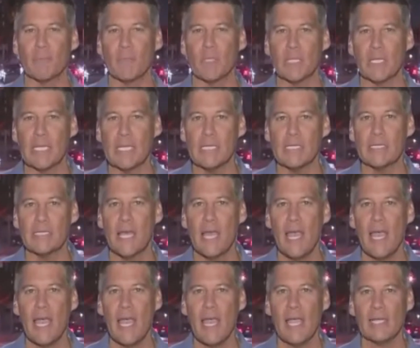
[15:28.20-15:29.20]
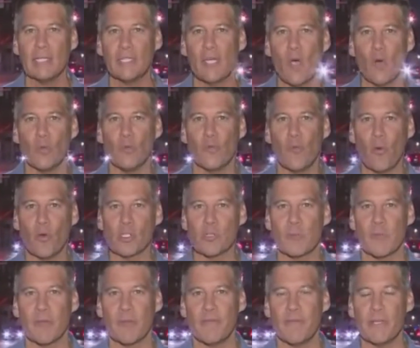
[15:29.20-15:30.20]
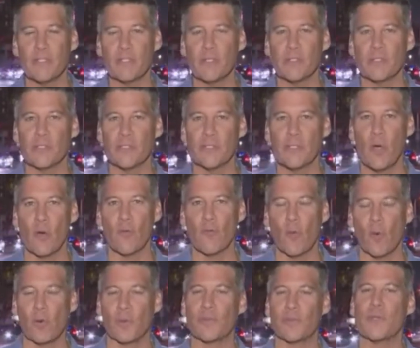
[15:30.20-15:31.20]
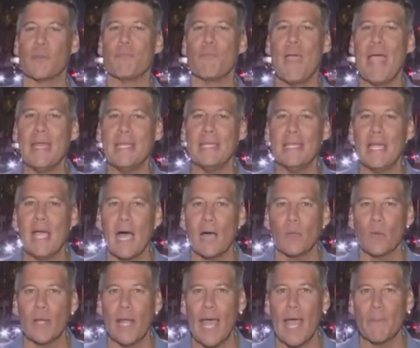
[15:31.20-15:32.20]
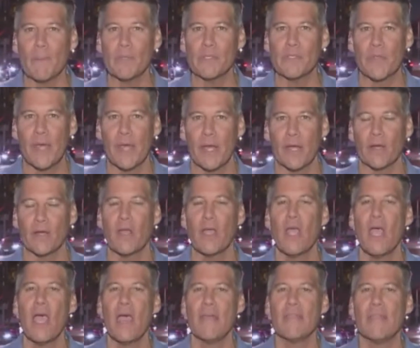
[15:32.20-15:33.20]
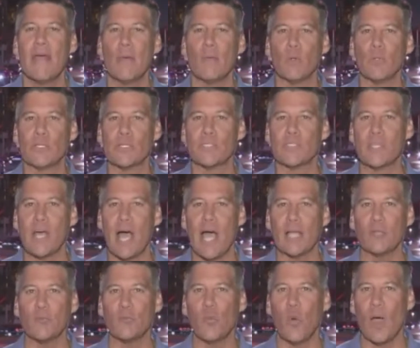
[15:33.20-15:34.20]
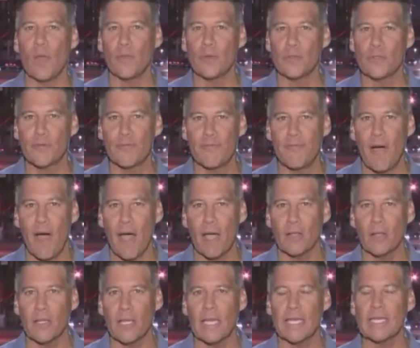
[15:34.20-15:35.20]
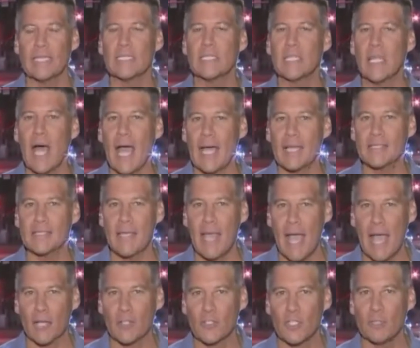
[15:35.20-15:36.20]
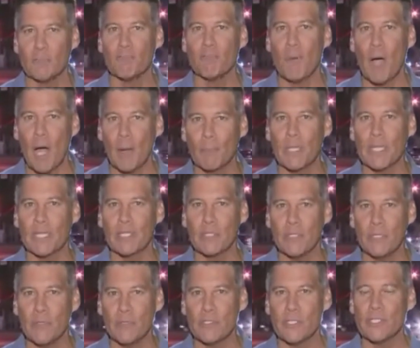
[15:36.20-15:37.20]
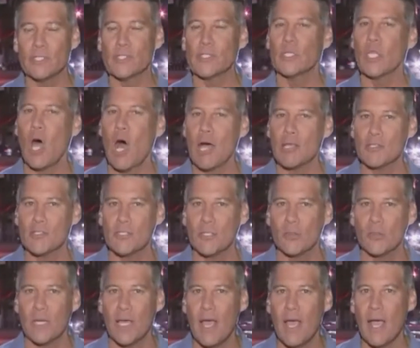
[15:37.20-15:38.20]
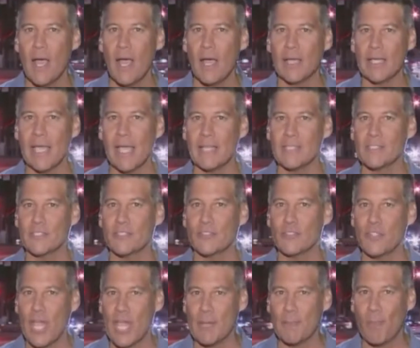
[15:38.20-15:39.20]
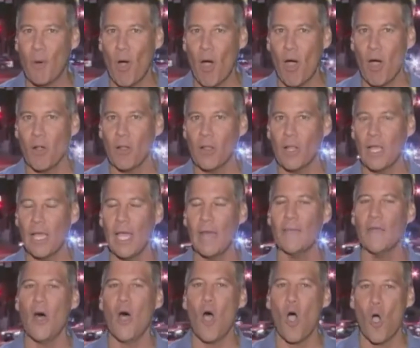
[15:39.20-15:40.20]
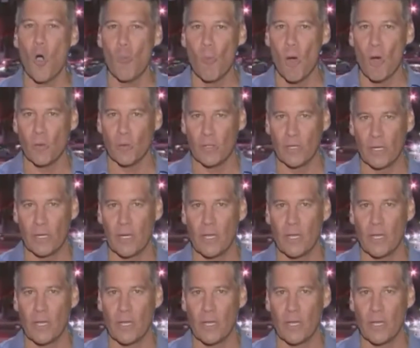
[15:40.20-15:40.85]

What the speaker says: police and code enforcement officials and so forth. Depending on what happens there, they will decide whether to file a class action public nuisance lawsuit against Jake Paul and the homeowner.